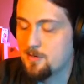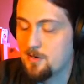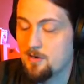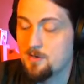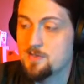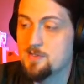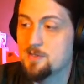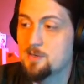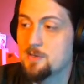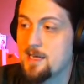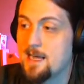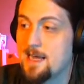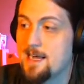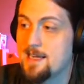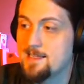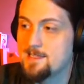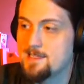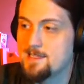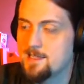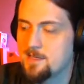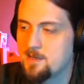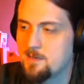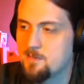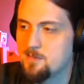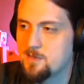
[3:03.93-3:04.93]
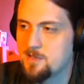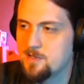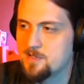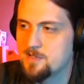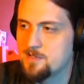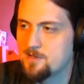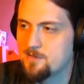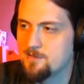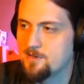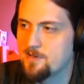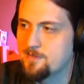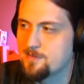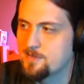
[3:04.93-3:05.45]
Or sorry, I said, what is
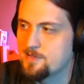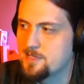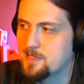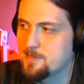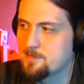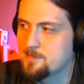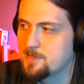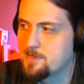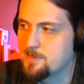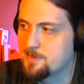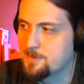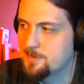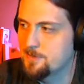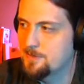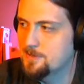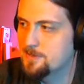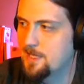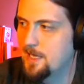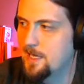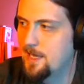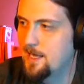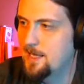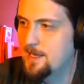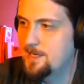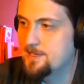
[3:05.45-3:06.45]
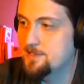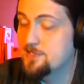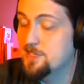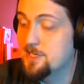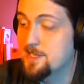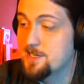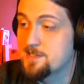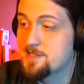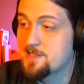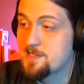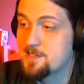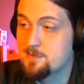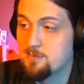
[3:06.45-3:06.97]
your favorite type of gold? And
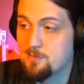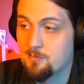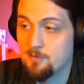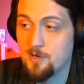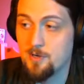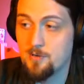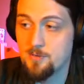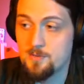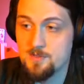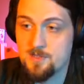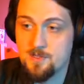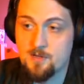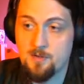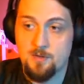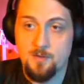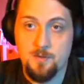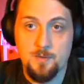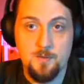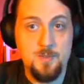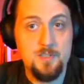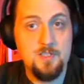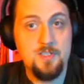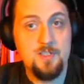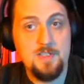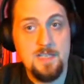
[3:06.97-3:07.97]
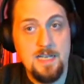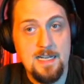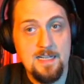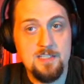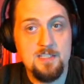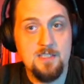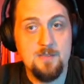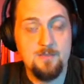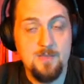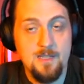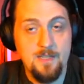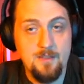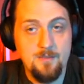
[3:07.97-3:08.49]
GS says rose gold, which is
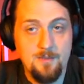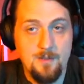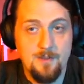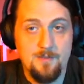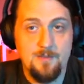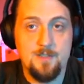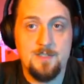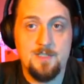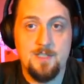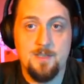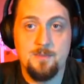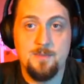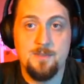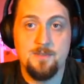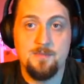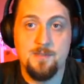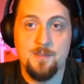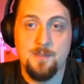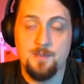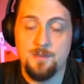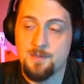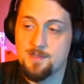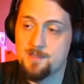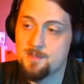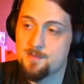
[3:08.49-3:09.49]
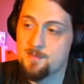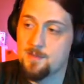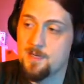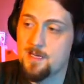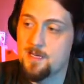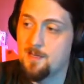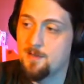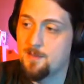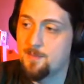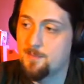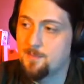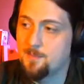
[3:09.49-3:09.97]
actually my favorite type of gold as well.